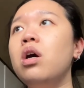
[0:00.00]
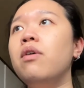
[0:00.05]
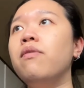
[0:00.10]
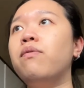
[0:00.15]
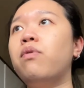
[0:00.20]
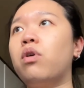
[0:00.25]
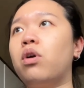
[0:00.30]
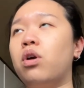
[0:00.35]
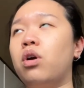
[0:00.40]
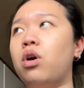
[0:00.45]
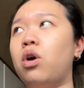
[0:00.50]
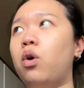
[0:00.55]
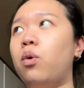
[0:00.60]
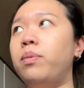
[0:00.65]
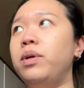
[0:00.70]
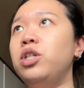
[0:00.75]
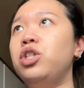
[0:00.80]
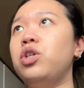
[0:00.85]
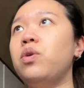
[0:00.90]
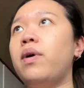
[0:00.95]
For
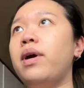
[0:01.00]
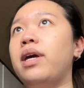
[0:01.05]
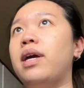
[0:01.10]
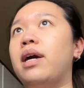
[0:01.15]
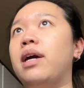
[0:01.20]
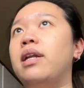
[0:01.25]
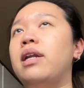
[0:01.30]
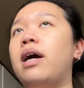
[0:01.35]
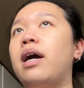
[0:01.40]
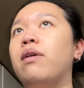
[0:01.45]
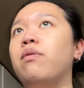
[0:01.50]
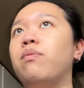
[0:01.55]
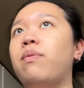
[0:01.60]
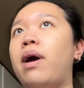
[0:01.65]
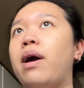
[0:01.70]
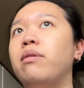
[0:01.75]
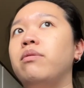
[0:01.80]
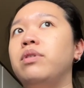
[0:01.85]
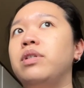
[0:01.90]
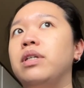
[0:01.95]
OBGYN, I
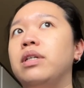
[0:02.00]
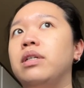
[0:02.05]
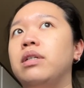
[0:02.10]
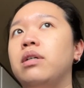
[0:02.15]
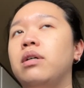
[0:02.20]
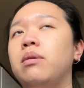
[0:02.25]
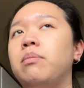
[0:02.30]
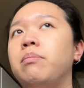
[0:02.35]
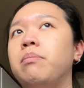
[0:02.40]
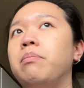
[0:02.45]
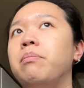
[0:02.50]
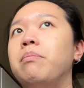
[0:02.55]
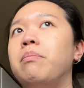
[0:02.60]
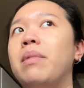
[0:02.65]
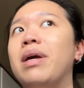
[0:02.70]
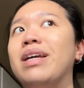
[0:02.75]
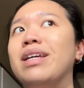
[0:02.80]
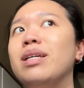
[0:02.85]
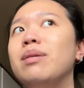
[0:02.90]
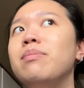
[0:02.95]
rounded
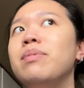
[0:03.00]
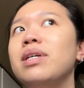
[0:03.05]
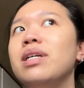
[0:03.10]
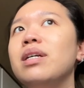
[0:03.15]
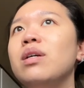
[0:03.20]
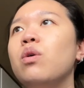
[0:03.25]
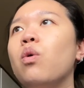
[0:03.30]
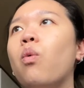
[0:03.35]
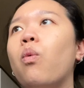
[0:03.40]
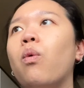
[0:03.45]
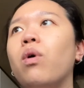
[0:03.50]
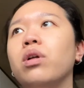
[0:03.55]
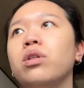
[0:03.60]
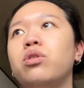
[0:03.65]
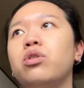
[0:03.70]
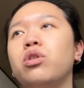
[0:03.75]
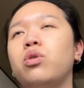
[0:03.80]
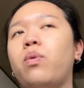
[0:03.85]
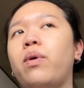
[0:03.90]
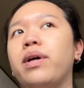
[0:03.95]
maybe once
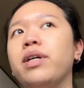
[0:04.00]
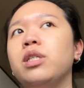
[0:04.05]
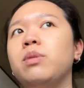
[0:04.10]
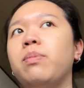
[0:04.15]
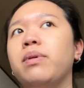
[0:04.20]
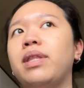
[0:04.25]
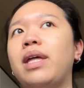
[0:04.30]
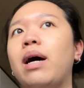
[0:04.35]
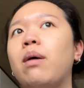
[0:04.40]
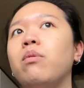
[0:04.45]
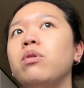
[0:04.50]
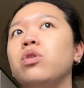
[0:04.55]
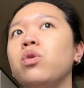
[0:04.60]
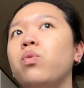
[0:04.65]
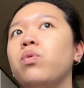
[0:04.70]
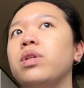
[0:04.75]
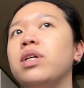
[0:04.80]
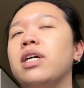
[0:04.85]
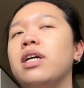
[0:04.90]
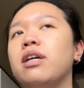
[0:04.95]
or twice, but that was
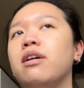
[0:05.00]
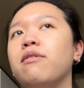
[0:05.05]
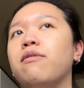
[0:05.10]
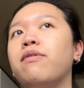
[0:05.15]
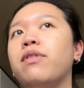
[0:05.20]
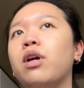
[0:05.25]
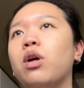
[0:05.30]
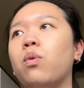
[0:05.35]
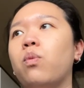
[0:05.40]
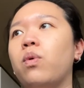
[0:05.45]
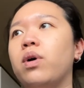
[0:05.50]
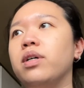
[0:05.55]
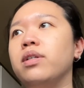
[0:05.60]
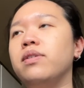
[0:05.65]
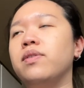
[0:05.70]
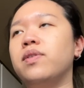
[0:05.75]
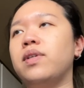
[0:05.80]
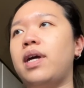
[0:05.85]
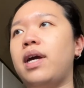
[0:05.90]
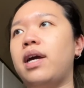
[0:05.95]
only if there
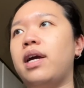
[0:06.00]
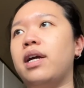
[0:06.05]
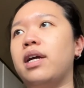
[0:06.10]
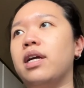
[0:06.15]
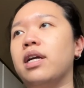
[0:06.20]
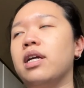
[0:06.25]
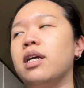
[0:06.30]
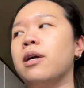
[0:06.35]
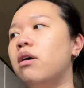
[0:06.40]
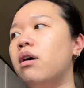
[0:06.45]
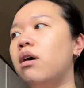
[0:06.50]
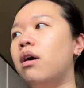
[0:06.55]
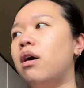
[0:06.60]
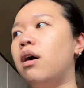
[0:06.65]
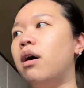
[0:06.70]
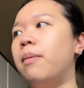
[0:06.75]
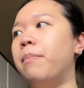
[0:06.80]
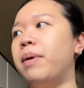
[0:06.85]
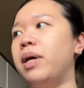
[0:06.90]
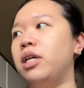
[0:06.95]
was a
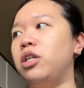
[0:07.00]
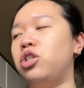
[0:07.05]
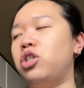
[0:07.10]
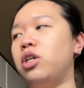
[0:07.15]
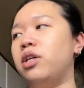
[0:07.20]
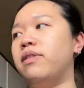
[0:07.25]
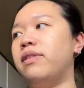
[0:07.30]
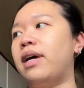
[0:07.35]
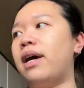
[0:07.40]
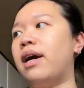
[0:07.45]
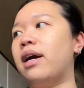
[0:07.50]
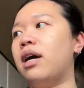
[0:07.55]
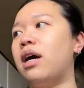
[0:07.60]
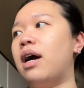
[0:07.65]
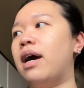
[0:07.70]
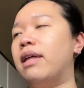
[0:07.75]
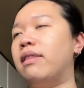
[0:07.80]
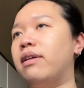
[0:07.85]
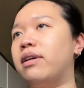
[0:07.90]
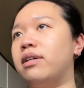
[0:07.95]
uh, patient that
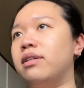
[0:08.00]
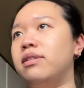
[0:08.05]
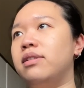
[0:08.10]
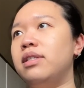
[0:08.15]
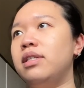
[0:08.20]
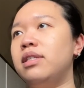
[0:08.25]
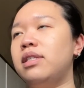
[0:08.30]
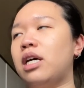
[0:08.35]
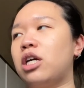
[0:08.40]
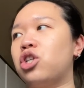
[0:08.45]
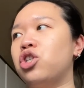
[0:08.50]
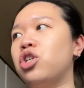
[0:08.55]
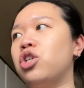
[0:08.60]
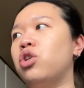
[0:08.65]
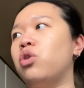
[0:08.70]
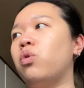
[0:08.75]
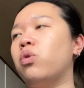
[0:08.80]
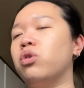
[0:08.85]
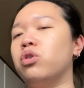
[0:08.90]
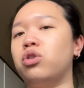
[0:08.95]
had like a C-section
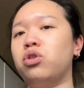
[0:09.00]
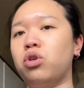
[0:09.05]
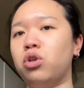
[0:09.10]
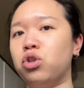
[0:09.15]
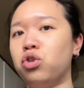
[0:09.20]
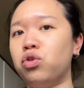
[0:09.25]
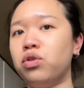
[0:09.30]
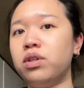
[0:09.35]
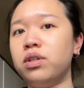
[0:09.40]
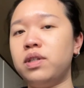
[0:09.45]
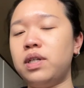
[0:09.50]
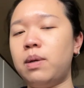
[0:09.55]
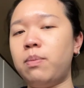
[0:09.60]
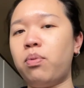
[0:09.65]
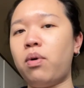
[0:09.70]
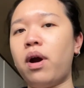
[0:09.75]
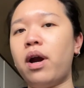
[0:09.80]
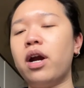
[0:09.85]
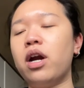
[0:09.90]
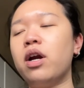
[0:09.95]
or a surgery the day
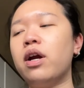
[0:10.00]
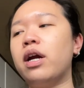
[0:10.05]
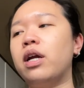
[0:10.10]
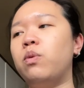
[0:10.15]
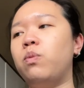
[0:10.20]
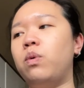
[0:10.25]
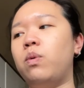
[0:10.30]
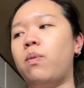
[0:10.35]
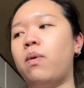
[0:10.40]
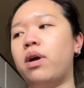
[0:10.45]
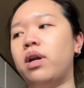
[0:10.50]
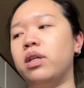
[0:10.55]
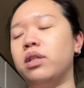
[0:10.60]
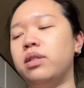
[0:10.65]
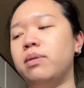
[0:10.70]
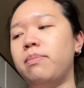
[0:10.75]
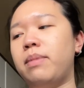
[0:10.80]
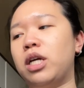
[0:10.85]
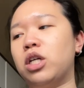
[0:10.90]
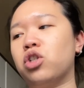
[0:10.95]
prior and we wanted
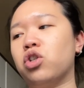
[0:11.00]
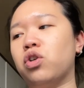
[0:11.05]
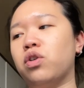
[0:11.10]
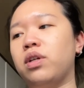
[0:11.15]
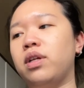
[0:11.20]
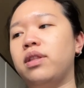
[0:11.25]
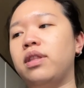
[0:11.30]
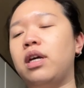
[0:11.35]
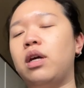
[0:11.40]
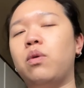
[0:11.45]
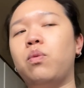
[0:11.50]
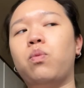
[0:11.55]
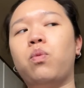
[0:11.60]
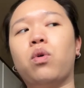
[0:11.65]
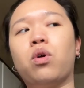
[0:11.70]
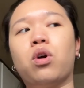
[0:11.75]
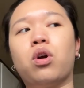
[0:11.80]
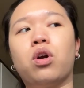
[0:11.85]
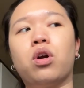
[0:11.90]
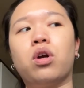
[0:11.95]
to make sure that they
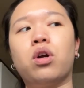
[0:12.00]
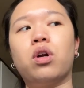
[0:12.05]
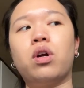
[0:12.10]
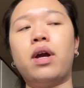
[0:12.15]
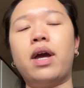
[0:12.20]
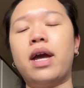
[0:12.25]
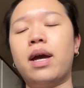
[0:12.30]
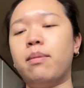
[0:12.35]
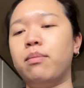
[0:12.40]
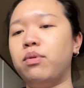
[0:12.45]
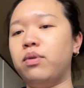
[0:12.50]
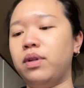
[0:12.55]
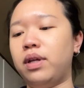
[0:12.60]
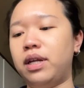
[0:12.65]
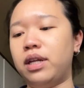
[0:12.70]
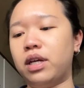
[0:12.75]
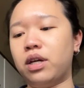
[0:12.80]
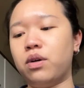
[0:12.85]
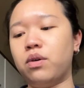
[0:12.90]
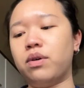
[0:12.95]
were
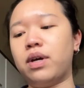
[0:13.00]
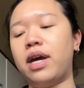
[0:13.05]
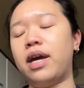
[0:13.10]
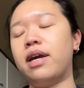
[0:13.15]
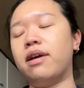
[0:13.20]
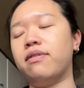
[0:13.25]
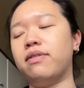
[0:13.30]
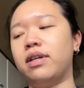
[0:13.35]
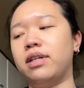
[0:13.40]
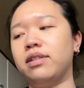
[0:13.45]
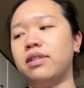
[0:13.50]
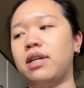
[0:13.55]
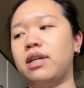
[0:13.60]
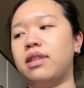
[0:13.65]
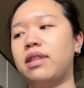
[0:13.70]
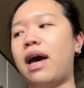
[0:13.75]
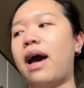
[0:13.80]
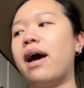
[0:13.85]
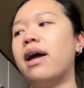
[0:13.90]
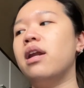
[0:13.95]
ambulating okay and things like
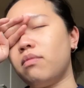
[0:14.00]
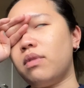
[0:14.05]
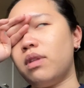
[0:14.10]
that.